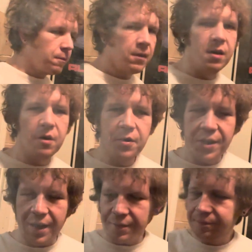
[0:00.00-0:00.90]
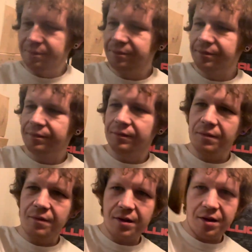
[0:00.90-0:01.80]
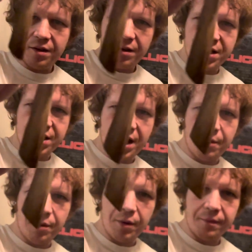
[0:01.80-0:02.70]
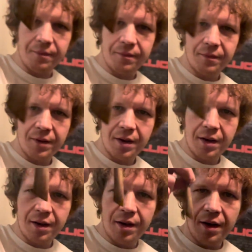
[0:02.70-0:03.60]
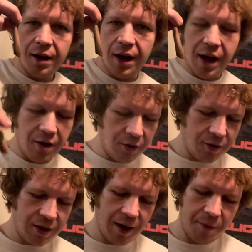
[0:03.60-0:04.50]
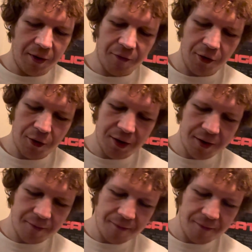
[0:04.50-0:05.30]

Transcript: Another thing, this tamper. Angle your tamping, folks.